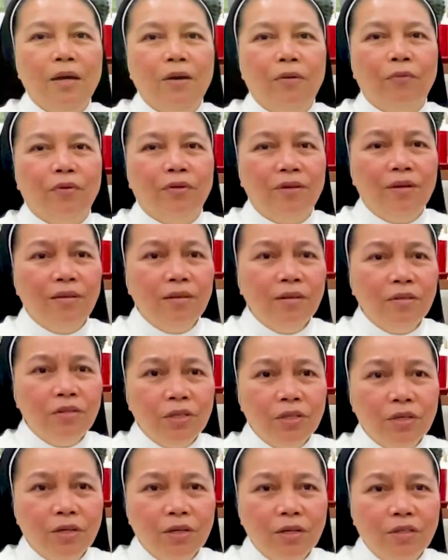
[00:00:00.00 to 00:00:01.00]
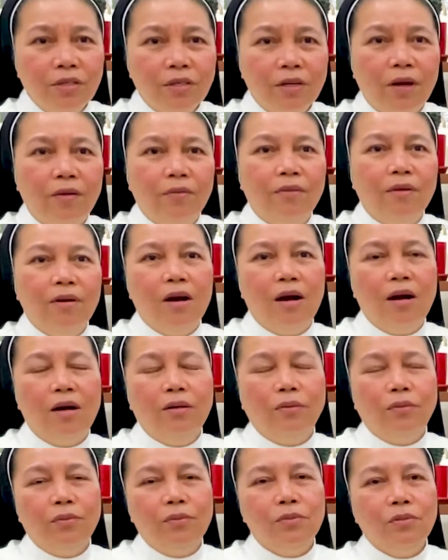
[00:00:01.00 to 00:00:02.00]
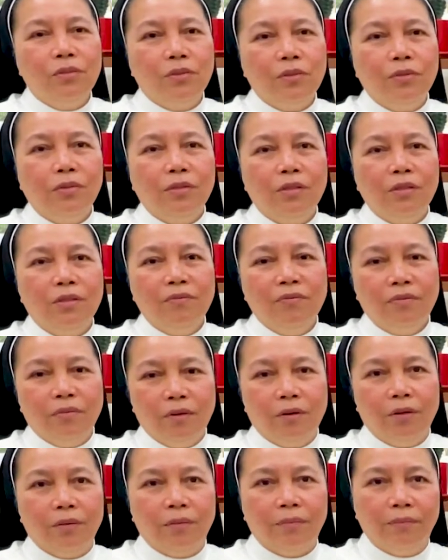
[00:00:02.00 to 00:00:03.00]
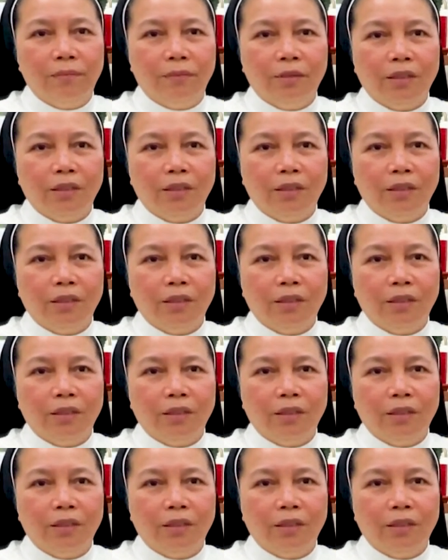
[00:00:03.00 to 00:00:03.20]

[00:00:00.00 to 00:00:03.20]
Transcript: Within the Church, there are two schools of thought.